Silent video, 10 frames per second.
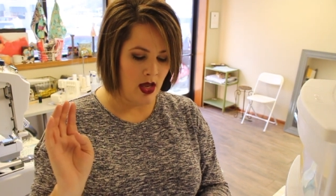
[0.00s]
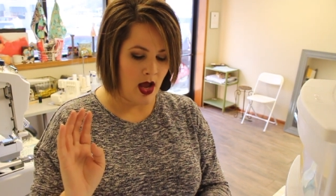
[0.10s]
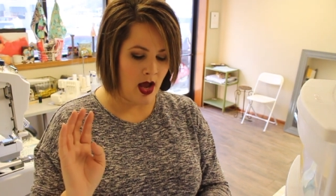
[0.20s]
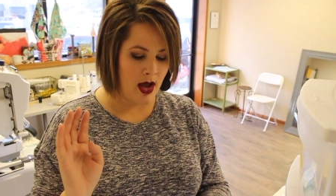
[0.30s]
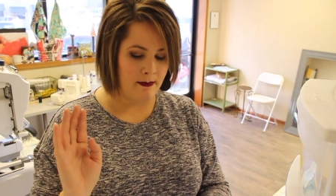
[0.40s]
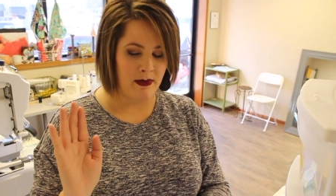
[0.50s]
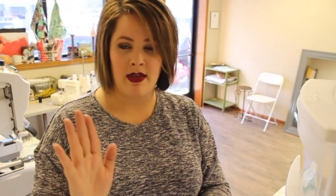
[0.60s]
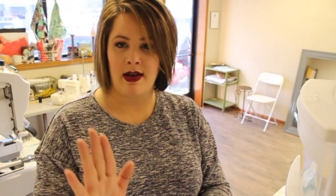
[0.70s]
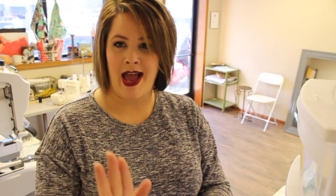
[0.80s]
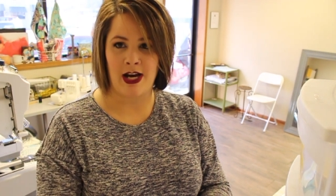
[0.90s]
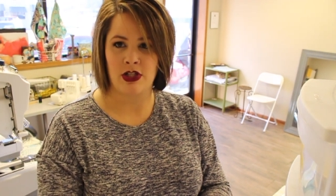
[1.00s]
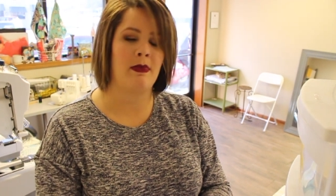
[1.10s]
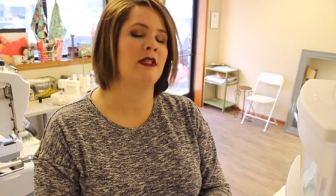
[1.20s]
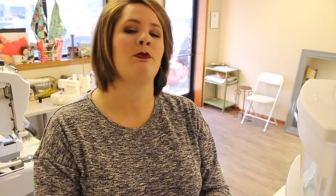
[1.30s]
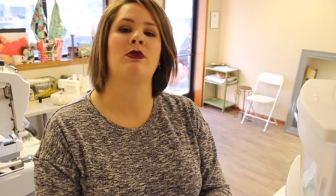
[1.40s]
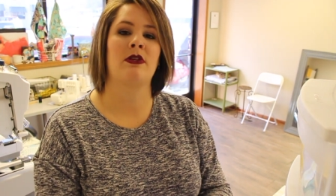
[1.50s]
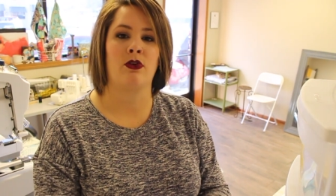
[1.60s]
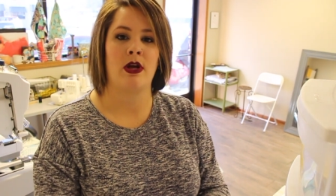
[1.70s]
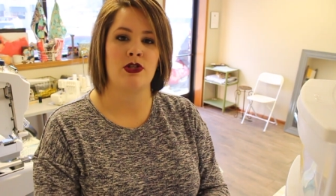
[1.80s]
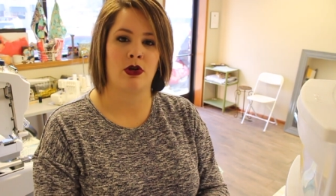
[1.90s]
And actually my spools of
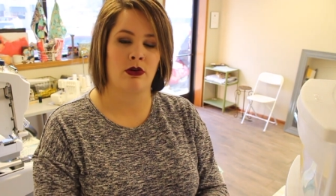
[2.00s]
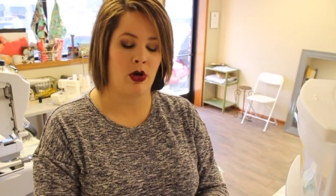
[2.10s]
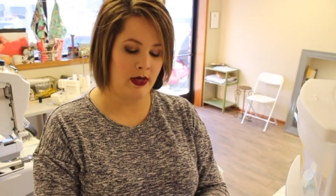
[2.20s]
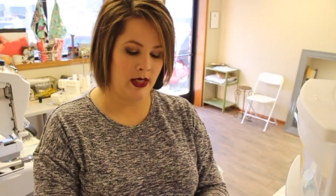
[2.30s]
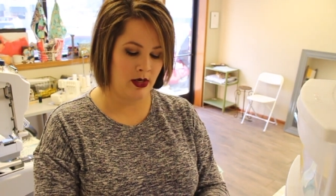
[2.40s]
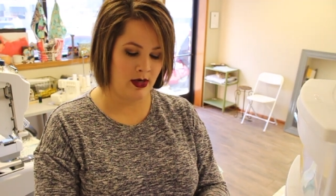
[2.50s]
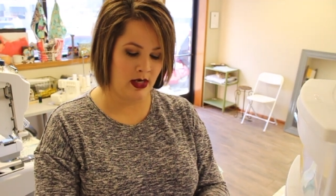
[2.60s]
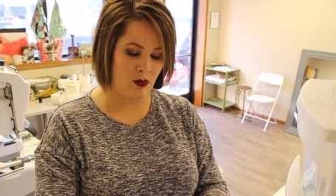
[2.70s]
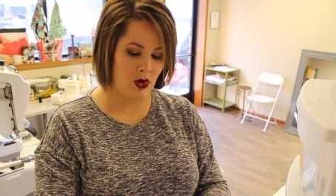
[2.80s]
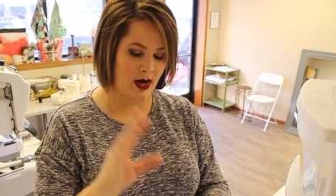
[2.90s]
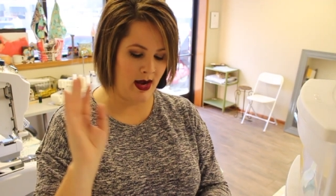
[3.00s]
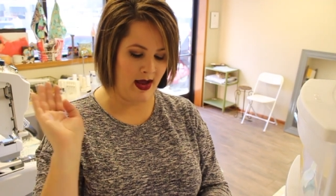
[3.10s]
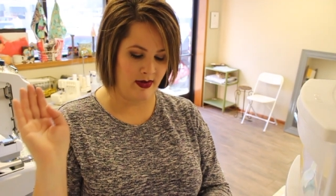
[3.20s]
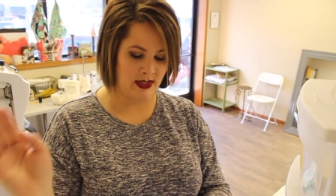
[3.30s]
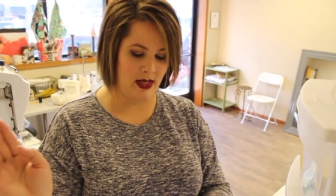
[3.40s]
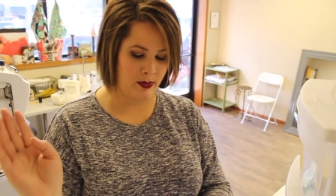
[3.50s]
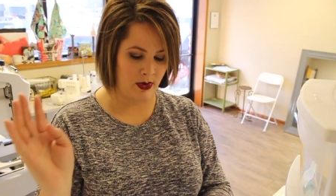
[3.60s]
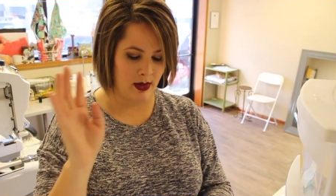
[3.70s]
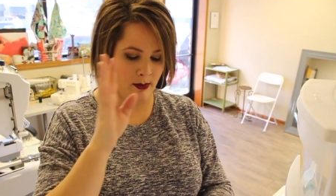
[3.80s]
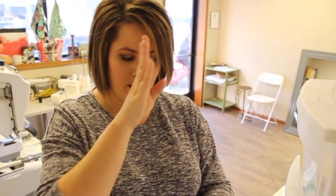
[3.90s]
thread don't go in here anymore. I have a
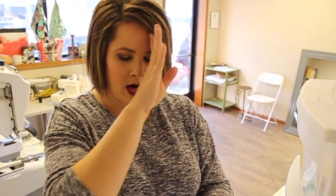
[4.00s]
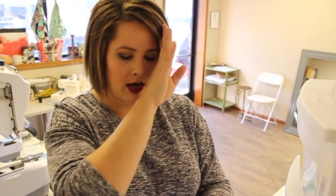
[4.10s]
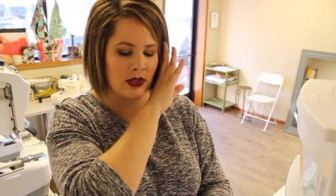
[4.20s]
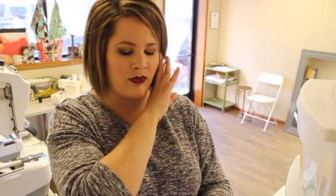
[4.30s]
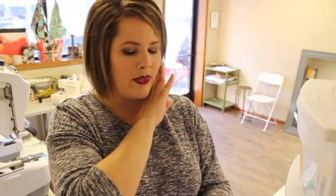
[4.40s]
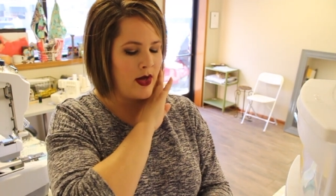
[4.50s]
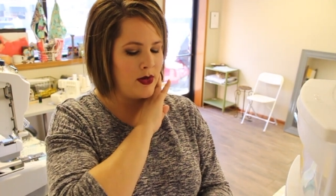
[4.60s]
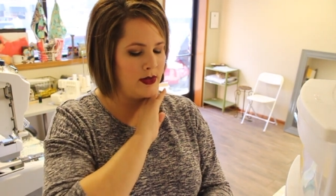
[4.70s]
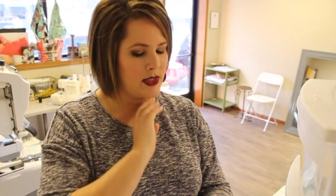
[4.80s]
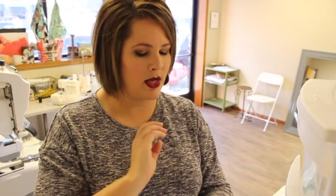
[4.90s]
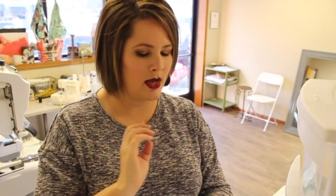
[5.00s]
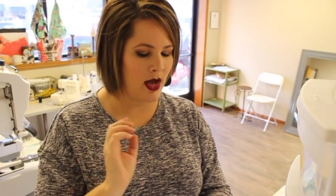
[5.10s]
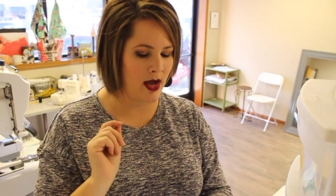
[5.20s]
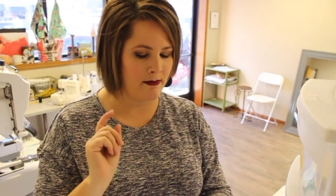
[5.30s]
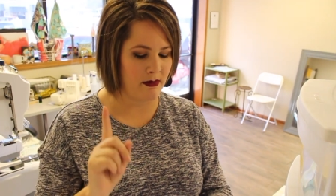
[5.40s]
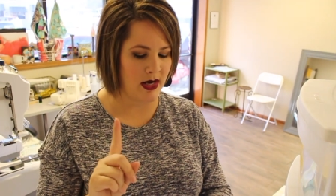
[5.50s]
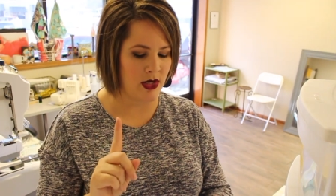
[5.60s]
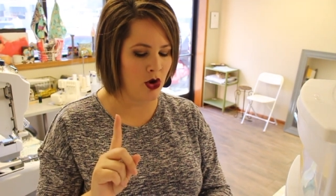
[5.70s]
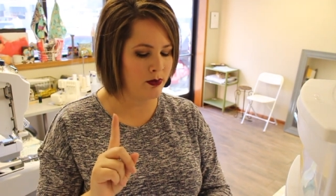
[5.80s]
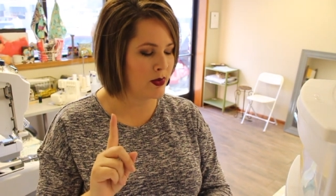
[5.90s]
separate box for those. My
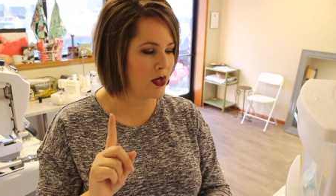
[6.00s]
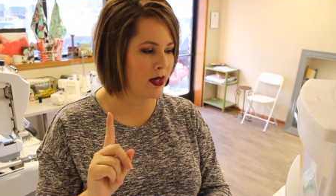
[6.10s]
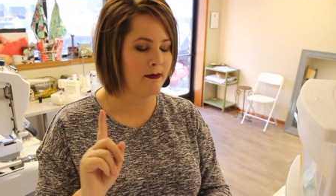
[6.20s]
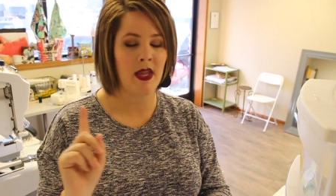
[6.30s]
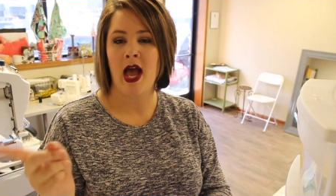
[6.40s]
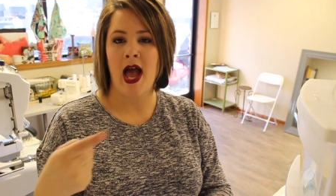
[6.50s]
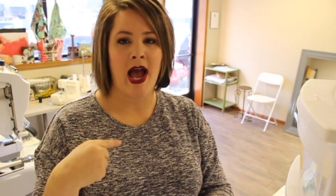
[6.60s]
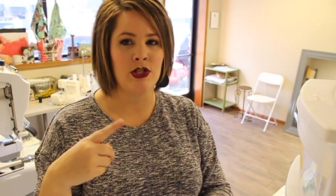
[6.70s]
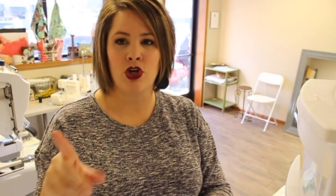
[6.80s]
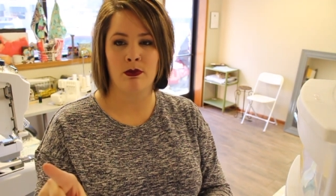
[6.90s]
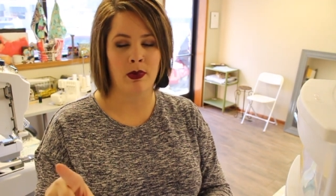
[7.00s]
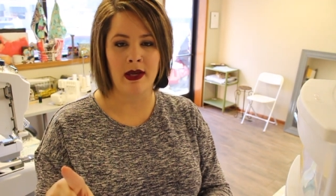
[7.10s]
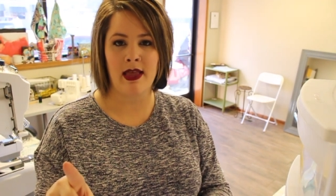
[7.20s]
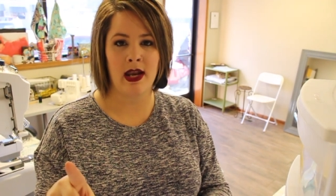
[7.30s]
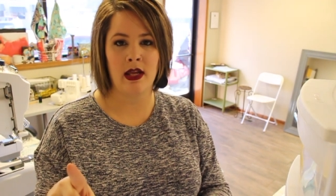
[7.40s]
notebook, I don't bring that